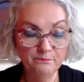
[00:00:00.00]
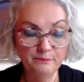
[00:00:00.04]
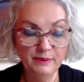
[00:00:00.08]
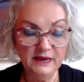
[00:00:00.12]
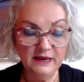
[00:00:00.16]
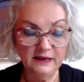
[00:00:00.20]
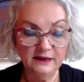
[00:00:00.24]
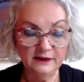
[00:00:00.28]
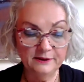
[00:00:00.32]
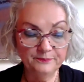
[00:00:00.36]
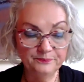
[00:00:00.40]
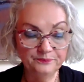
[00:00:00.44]

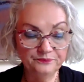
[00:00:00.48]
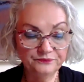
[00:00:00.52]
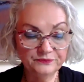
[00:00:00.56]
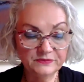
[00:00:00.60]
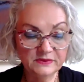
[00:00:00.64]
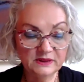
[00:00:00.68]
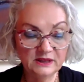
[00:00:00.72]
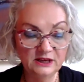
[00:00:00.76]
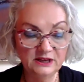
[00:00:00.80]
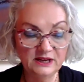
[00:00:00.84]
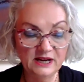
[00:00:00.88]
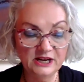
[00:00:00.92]
B.
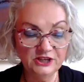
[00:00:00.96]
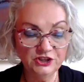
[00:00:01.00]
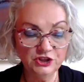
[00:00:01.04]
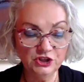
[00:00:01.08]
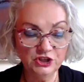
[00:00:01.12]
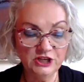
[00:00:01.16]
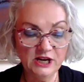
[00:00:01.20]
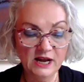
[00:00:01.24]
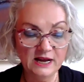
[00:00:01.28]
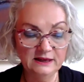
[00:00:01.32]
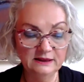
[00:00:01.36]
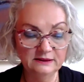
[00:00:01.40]
The
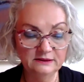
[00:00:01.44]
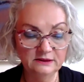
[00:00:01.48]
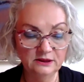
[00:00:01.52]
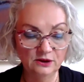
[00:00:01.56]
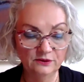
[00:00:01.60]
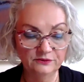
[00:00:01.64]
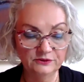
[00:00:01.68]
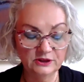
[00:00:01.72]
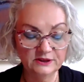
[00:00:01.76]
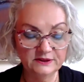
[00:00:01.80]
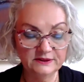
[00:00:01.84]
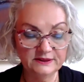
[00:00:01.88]

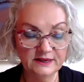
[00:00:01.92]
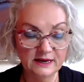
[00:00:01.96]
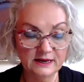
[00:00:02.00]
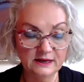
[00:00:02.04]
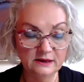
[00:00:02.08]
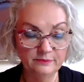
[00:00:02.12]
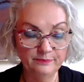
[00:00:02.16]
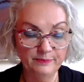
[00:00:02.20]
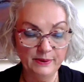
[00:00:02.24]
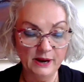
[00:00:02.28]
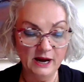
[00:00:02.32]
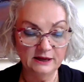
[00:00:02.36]
nationality of the
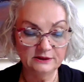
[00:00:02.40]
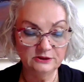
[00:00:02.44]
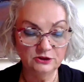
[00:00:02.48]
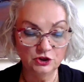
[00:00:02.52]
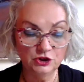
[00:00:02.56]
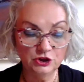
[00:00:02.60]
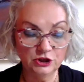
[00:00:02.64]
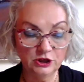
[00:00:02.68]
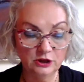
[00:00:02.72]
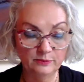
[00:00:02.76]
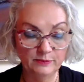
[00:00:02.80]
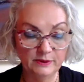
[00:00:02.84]
second
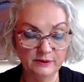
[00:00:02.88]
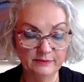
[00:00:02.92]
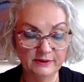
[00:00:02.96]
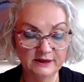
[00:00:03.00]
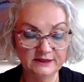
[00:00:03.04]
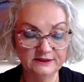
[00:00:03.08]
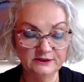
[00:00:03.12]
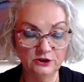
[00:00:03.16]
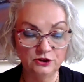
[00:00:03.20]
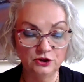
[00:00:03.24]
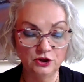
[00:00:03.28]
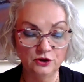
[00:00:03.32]
party shall be
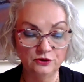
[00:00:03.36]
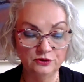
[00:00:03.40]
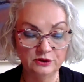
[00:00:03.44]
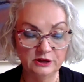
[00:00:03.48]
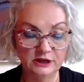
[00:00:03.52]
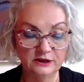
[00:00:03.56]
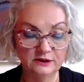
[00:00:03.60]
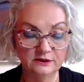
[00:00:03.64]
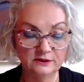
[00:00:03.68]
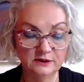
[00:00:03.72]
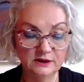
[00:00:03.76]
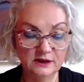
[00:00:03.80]

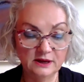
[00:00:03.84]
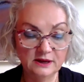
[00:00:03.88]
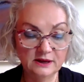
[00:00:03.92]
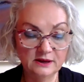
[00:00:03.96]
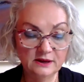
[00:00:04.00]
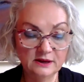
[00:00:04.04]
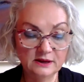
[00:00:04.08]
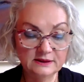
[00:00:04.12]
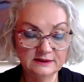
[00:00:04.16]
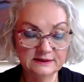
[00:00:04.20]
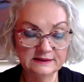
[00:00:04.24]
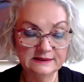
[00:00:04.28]
Macedonian
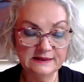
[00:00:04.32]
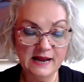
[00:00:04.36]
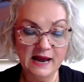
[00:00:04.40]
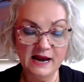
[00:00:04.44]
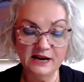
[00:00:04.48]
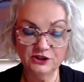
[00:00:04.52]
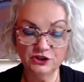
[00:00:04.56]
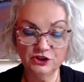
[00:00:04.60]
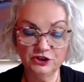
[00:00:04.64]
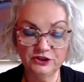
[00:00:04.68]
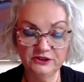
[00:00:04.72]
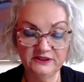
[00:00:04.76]
/
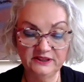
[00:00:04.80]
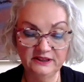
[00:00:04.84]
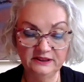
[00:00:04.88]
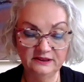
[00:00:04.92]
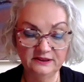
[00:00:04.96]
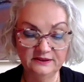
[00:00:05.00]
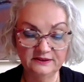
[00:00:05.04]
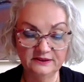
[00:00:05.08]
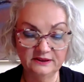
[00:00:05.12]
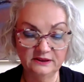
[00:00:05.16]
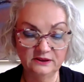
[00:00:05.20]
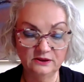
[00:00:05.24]

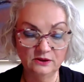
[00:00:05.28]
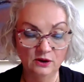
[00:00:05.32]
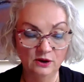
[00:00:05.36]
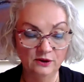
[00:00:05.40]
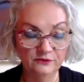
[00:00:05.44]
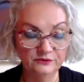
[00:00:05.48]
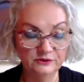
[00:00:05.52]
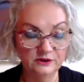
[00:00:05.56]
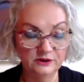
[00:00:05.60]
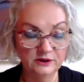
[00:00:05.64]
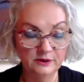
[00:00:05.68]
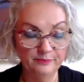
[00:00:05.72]
citizen
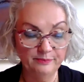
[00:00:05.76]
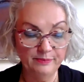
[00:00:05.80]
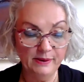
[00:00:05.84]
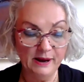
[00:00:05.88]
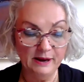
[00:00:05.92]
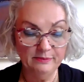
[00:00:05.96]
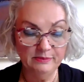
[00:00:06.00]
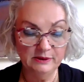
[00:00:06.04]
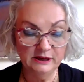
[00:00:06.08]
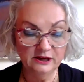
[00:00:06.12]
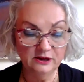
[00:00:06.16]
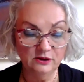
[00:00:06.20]
of the
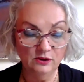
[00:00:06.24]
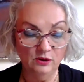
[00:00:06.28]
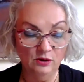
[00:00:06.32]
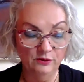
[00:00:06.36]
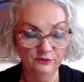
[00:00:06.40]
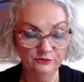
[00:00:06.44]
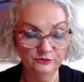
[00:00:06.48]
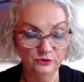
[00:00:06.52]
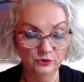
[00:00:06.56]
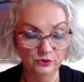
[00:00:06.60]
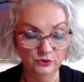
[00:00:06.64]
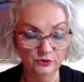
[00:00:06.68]
Republic
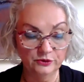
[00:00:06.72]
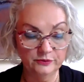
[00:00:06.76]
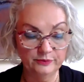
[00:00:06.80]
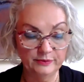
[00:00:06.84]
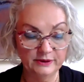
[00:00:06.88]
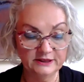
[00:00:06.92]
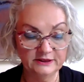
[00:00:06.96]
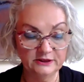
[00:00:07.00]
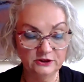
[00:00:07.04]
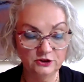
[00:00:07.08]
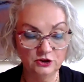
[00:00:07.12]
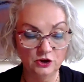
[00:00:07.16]
of
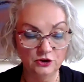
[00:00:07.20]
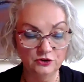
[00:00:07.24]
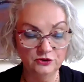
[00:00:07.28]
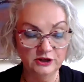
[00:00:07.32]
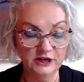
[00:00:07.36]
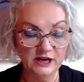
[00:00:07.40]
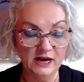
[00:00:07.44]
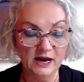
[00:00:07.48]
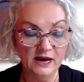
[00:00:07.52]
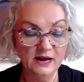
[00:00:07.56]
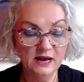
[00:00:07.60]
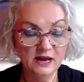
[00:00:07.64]
North
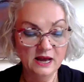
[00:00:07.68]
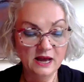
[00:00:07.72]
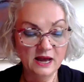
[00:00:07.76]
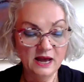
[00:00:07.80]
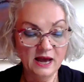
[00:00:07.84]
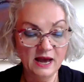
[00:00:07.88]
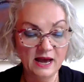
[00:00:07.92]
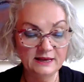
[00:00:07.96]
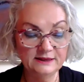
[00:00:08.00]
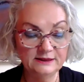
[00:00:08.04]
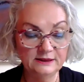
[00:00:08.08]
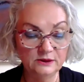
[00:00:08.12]
Macedonia,
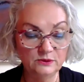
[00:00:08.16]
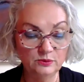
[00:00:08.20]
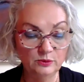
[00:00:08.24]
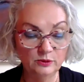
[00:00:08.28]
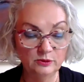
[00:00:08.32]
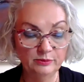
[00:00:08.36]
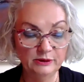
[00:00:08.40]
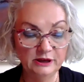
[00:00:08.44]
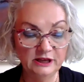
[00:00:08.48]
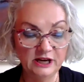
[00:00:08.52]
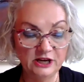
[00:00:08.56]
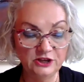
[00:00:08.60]
as it
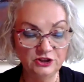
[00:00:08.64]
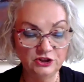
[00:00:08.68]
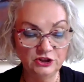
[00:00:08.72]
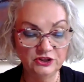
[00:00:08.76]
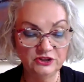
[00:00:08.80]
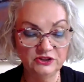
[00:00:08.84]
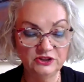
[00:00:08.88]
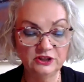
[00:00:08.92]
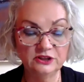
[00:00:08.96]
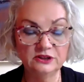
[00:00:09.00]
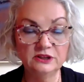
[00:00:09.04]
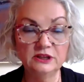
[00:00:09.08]
will be
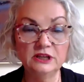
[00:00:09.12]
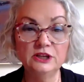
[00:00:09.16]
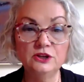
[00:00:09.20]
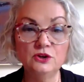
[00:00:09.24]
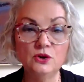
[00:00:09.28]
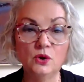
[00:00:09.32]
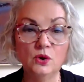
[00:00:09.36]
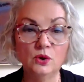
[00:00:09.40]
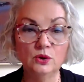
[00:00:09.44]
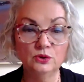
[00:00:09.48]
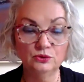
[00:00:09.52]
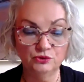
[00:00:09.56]
registered
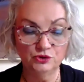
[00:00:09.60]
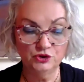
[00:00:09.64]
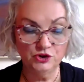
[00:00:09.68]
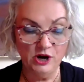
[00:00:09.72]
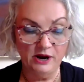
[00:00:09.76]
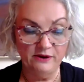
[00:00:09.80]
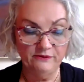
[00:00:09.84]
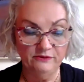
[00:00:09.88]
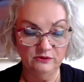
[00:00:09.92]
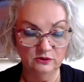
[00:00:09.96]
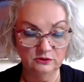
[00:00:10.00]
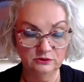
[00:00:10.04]
in all
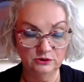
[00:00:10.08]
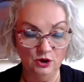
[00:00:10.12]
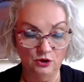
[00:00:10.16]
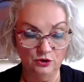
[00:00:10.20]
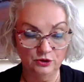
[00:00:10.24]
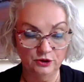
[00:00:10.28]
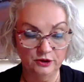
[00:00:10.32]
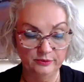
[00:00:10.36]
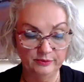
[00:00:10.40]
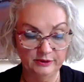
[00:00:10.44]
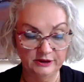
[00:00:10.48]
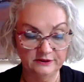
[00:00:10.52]
travel
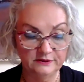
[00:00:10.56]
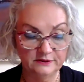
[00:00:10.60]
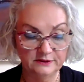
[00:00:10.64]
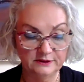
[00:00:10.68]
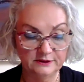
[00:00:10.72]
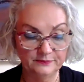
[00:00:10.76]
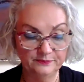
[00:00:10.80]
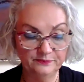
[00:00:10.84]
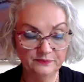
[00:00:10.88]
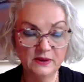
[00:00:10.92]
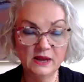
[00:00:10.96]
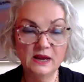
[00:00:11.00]

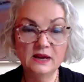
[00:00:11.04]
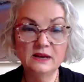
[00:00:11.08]
documents.